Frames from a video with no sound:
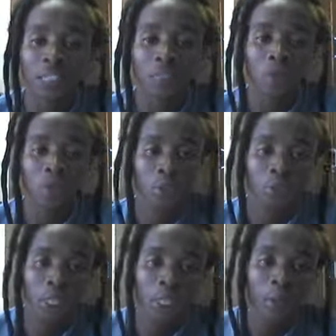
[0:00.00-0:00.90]
and
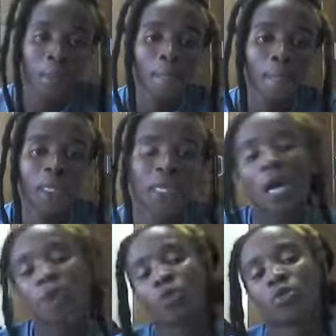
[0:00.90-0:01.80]
whatnot. But
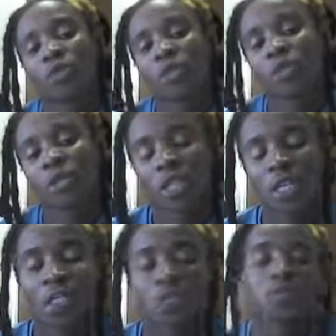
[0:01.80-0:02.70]
now, when you say
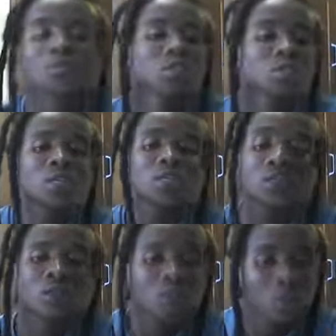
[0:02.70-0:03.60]
Majent
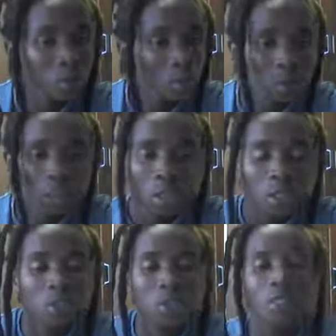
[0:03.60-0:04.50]
is
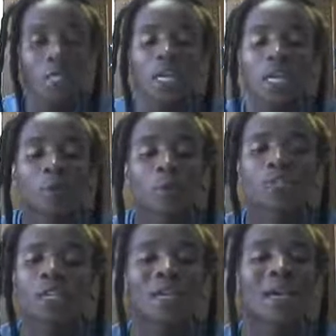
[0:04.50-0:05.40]
just the name of
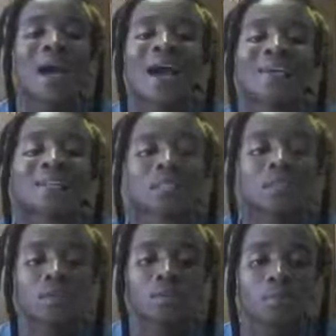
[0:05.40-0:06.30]
saying
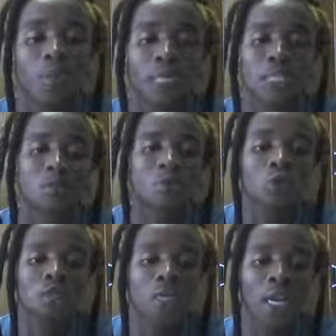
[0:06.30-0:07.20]
guys, but it's a
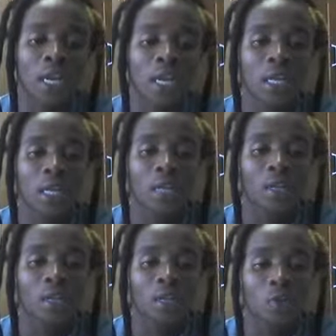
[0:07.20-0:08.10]
Tsotsital.
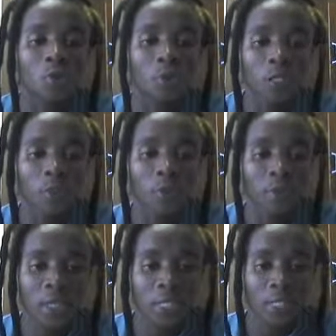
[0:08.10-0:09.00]
You can see
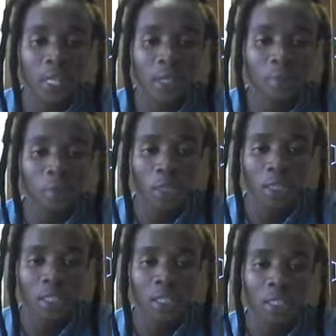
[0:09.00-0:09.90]
from the second
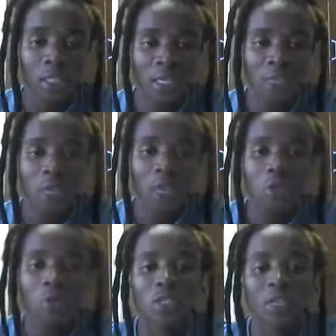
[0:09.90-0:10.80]
bulletin it says,
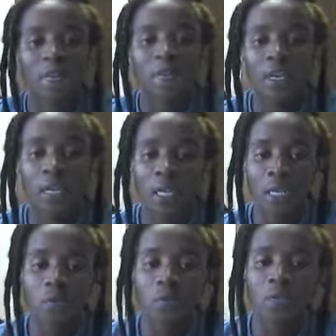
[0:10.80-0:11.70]
to
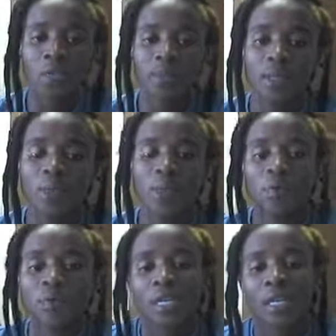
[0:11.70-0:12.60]
tsafenda, to stab
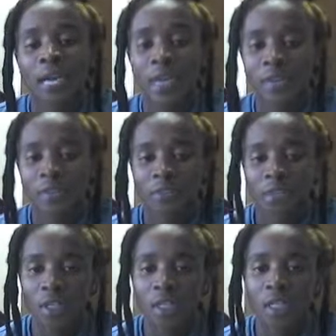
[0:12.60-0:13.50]
someone with a knife.
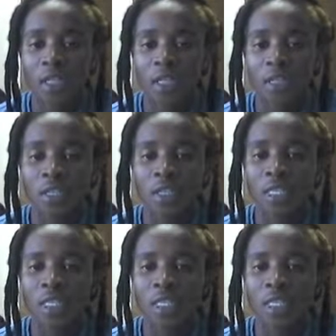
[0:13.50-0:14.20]
This